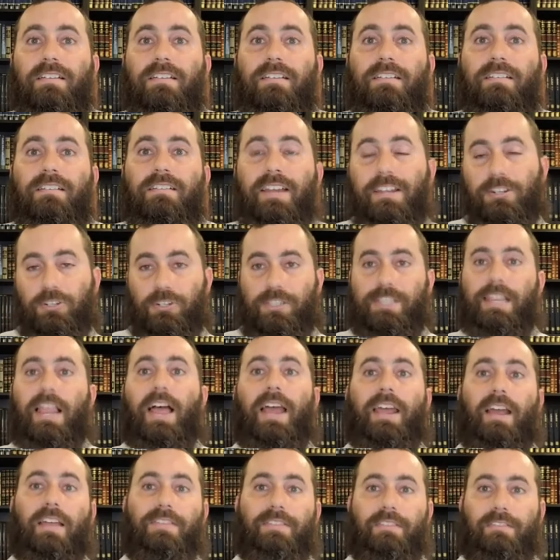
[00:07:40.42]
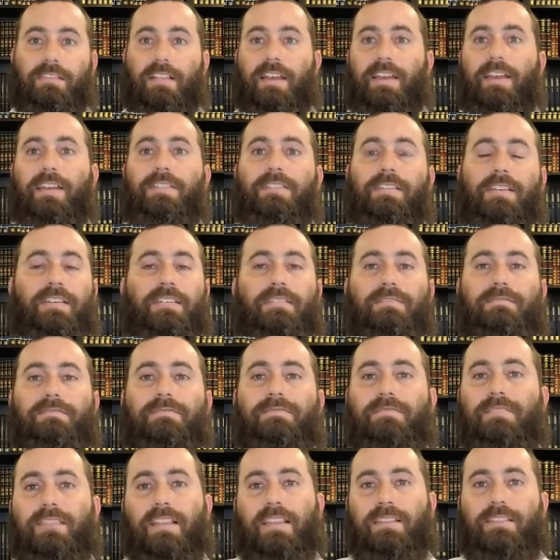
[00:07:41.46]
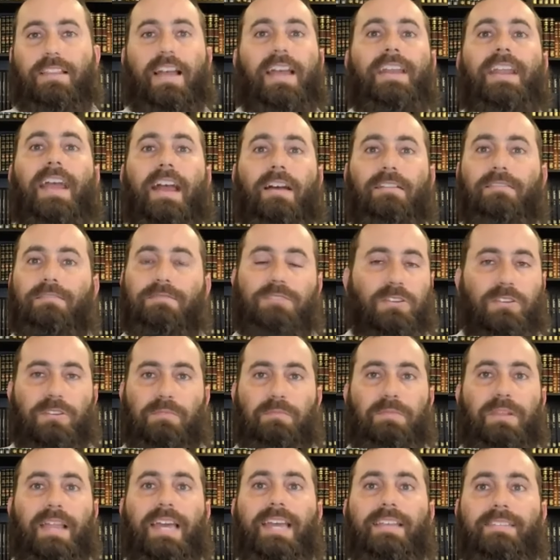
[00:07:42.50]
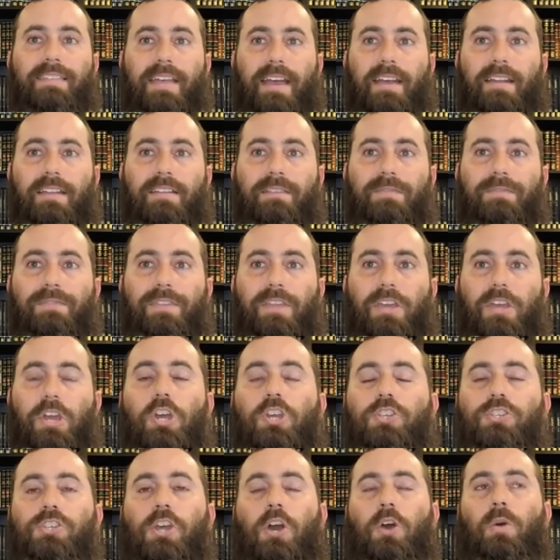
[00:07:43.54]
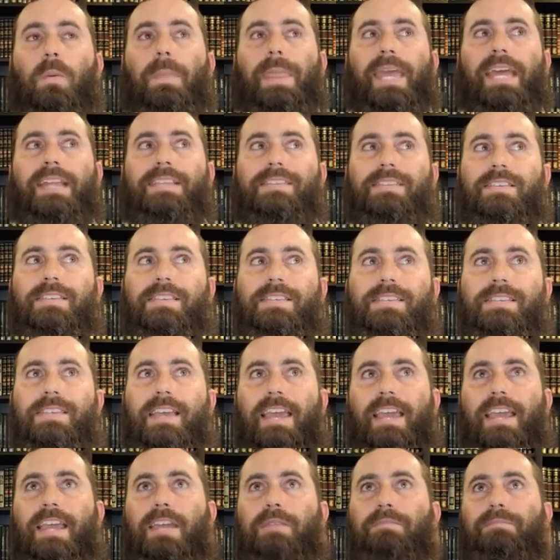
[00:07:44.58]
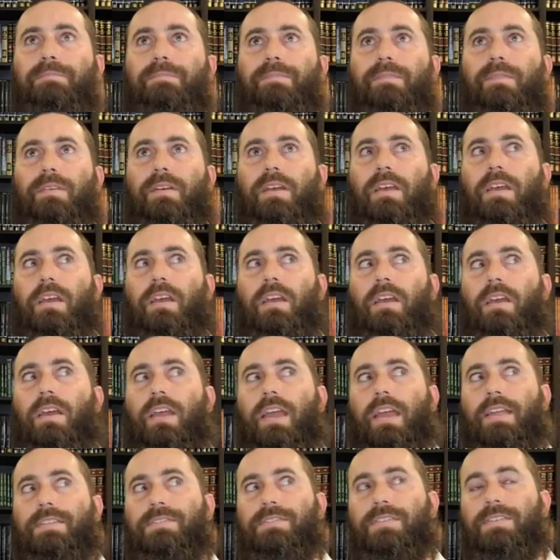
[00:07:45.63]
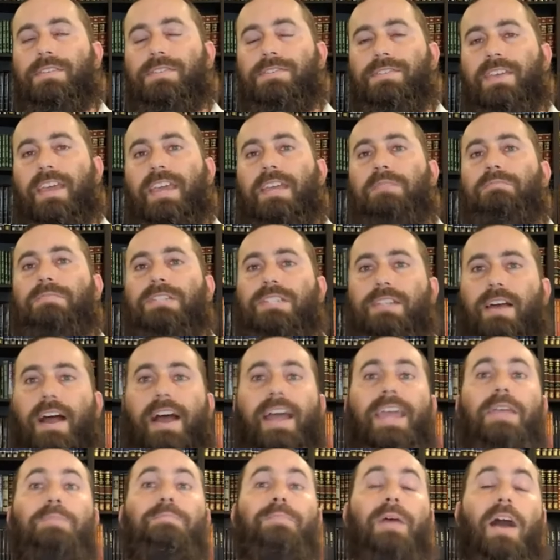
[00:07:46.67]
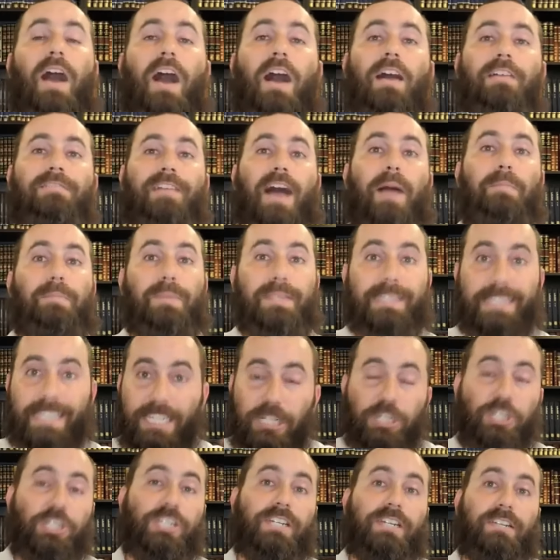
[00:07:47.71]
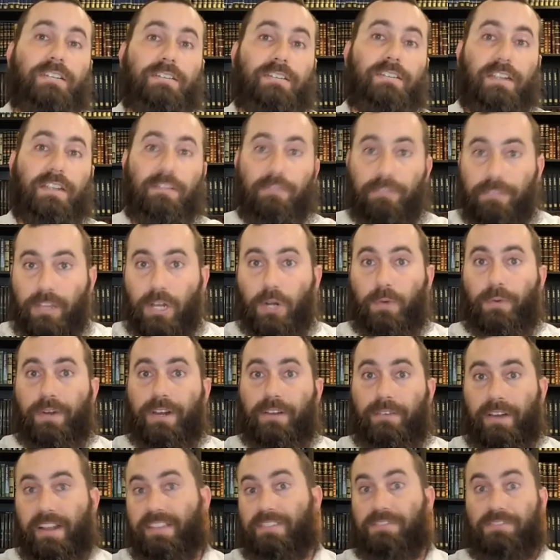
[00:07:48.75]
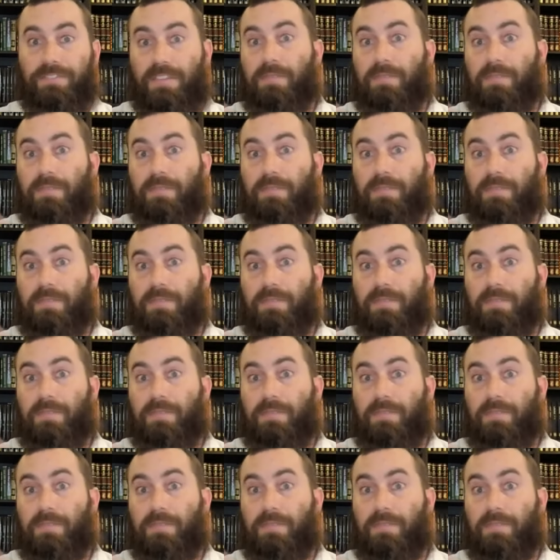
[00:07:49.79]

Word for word: Right? Just lie on lie on the lie down and play dead. So it's the same it's the same type of opposition in theory, right? It's